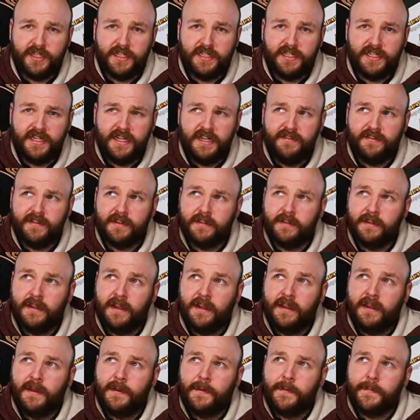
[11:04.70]
It's even
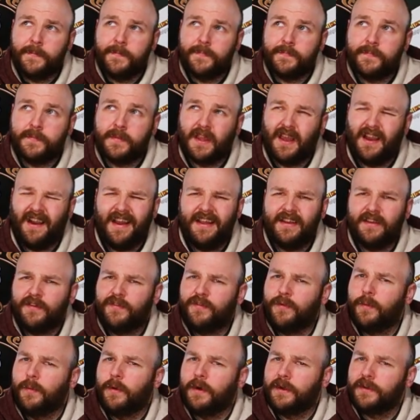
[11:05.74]
kind
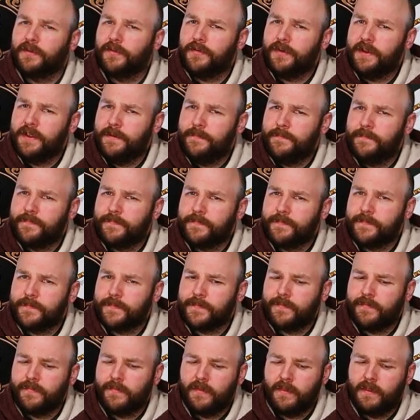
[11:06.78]
of watery,
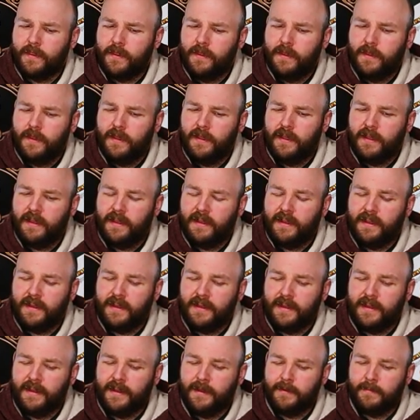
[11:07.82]

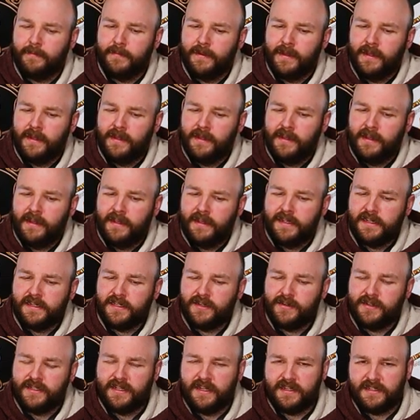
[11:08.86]

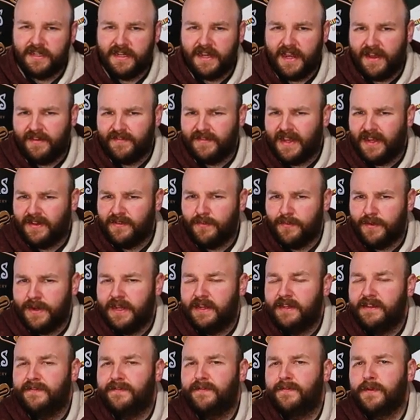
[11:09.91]
so it doesn't have that
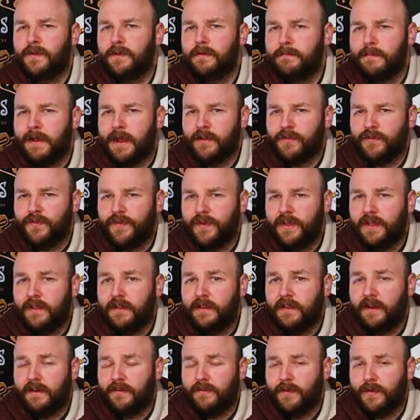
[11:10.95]
really full
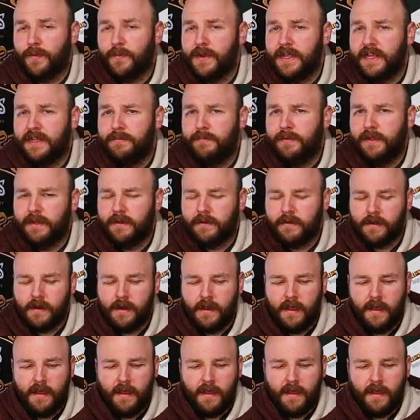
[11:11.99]
mouthfeel of a wheat beer.